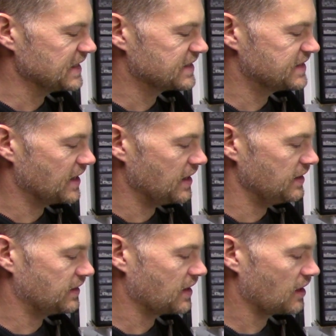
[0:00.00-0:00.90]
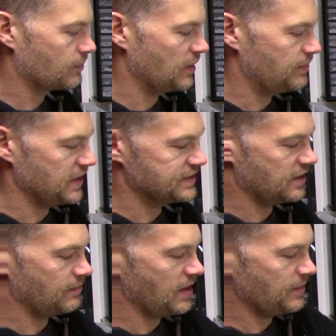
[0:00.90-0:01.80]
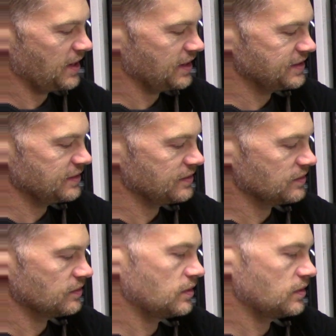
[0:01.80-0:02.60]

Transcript: stud cockpit piece here, maybe I do